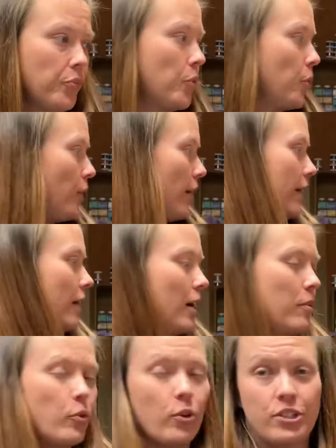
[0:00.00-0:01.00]
Okay,
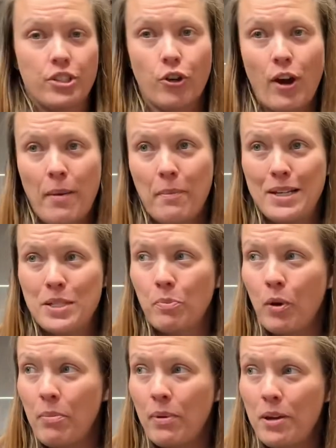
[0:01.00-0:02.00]
I'm going to grab my
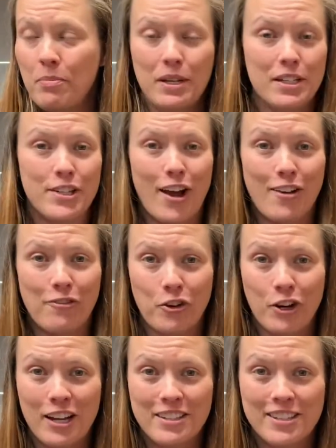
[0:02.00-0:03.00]
spray paint because I
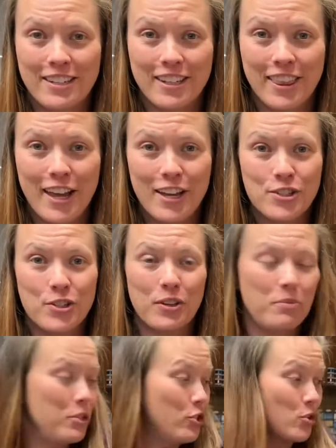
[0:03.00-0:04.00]
forgot to get that, so give
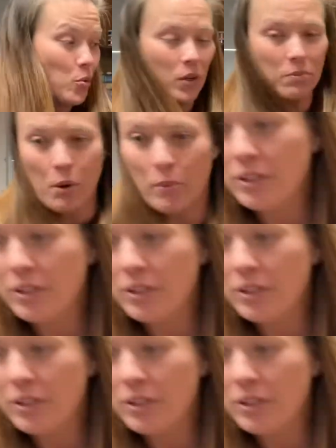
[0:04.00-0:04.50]
me just one moment.